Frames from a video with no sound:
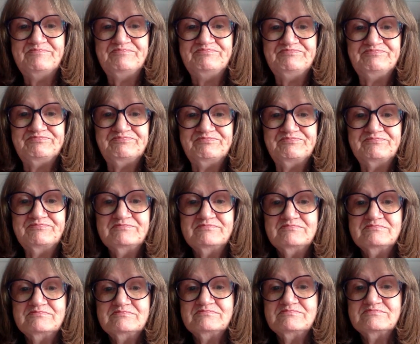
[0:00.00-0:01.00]

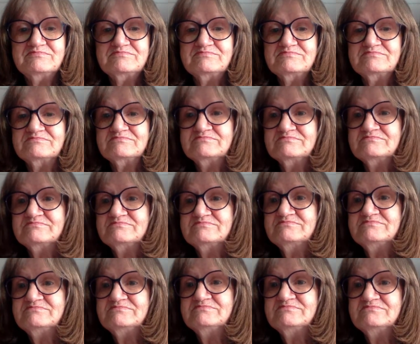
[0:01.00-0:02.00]

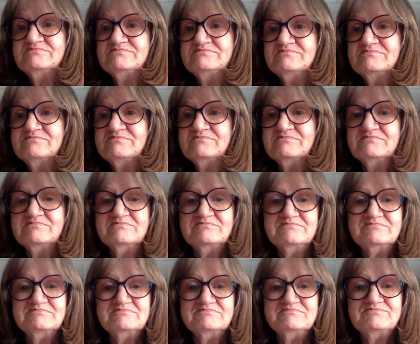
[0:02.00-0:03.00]

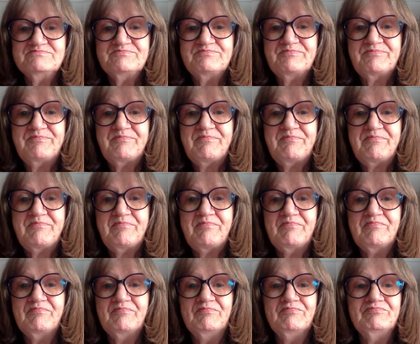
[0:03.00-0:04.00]

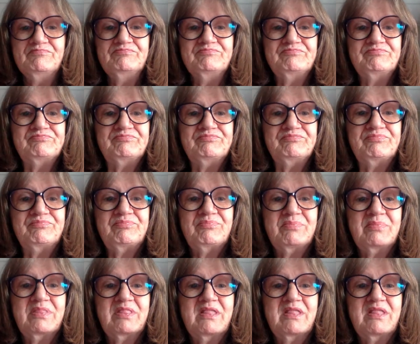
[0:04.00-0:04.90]
Nobody speaks.